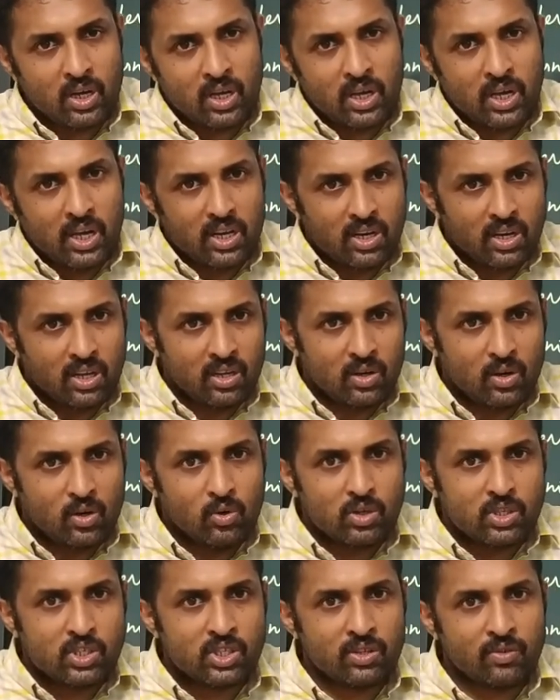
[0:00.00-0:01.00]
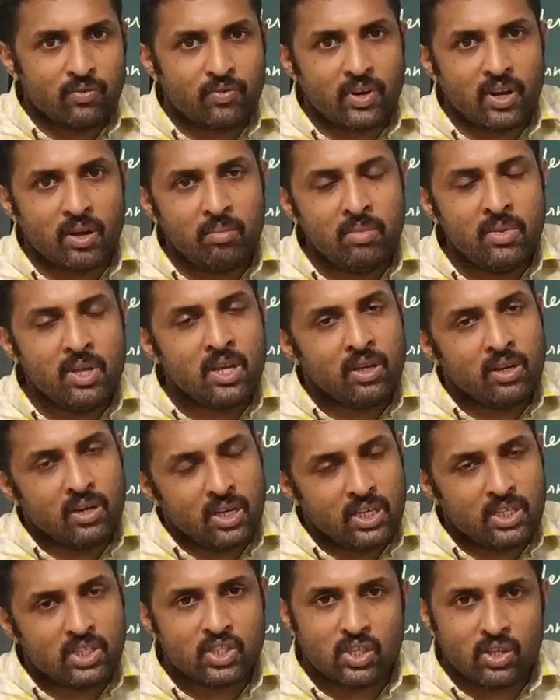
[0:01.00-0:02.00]
getting goods from
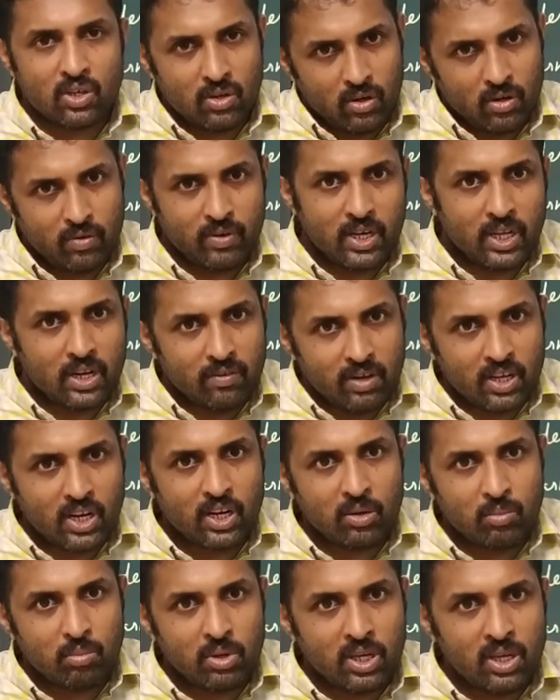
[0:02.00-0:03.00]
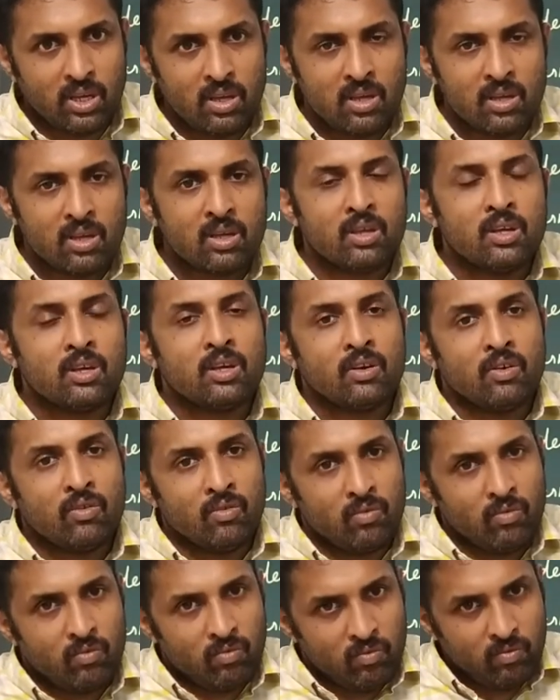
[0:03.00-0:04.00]
nature or wherever it be,
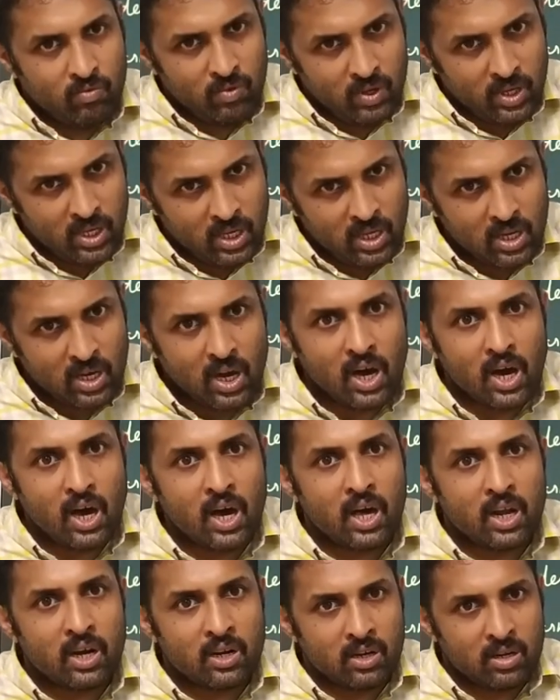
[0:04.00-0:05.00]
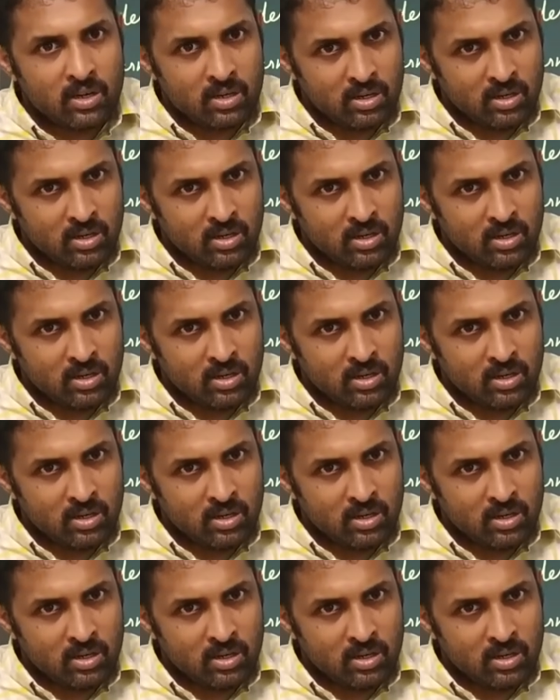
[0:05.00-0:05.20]
we are